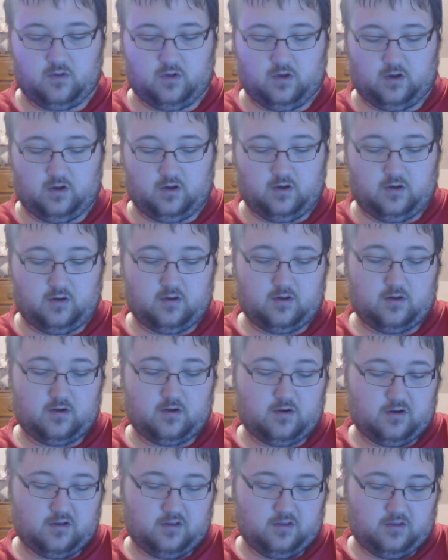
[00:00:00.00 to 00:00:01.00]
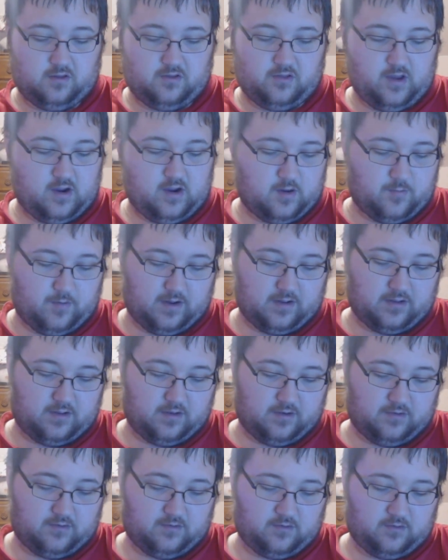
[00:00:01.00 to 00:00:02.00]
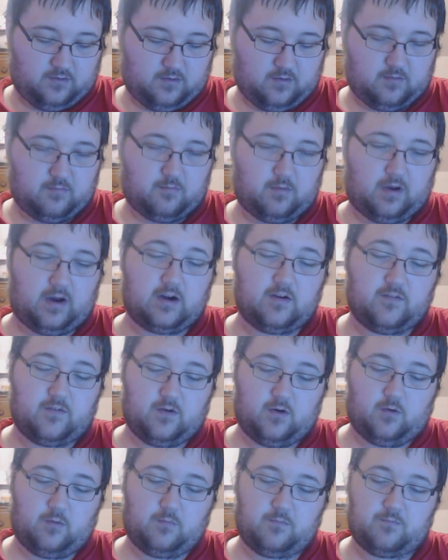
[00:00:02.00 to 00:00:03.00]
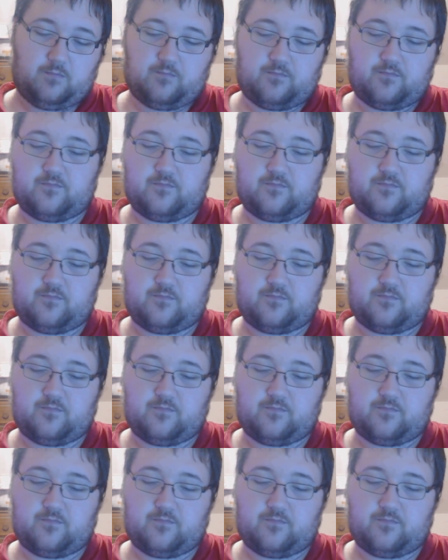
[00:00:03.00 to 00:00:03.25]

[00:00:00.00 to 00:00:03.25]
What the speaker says: The thing about this microphone,